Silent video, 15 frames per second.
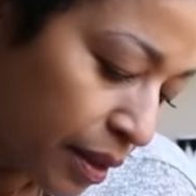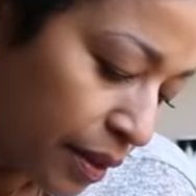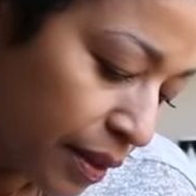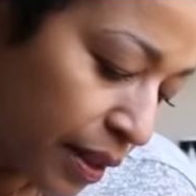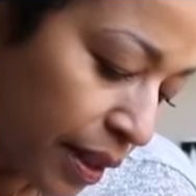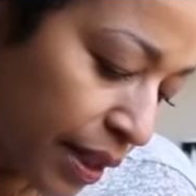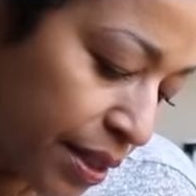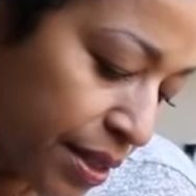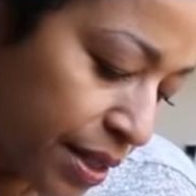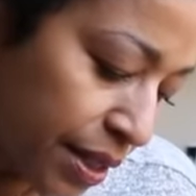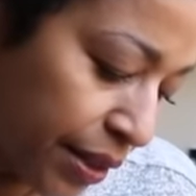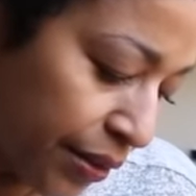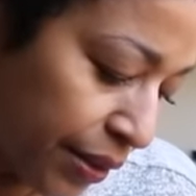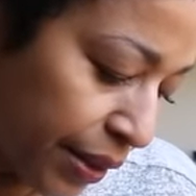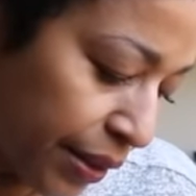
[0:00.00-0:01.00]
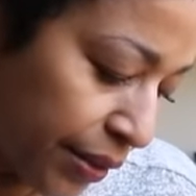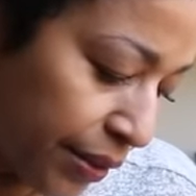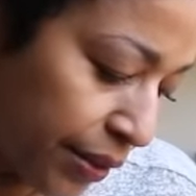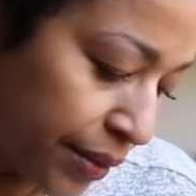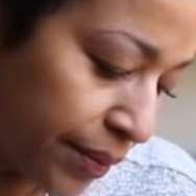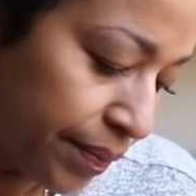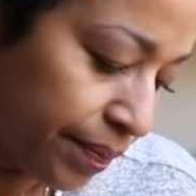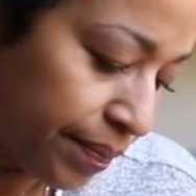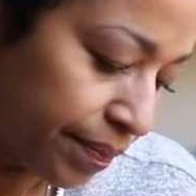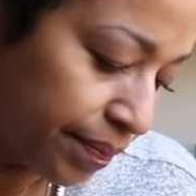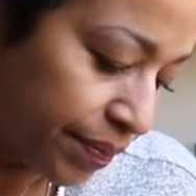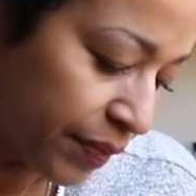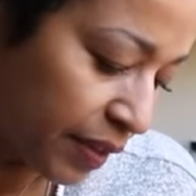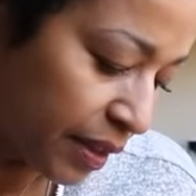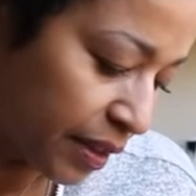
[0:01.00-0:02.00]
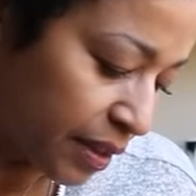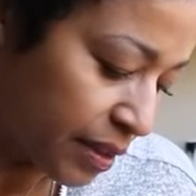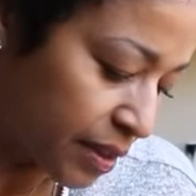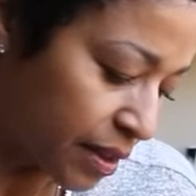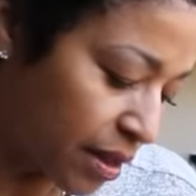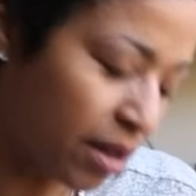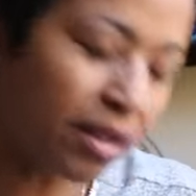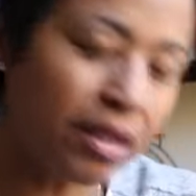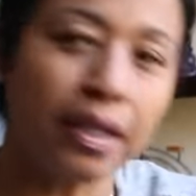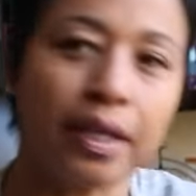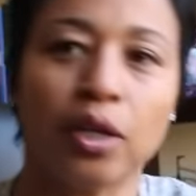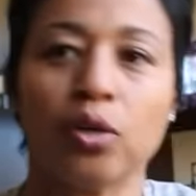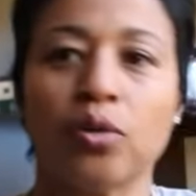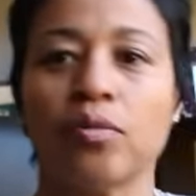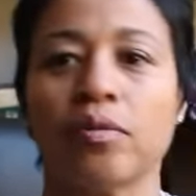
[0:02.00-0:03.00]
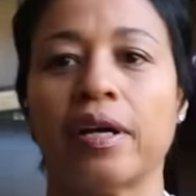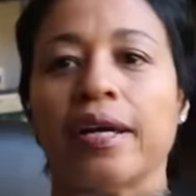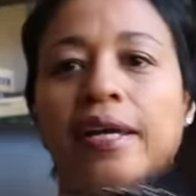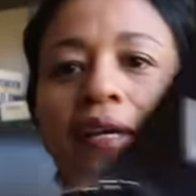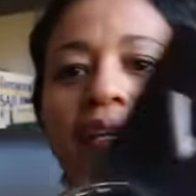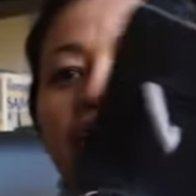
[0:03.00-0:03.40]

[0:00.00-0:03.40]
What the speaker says: the interior is kind of like a gray,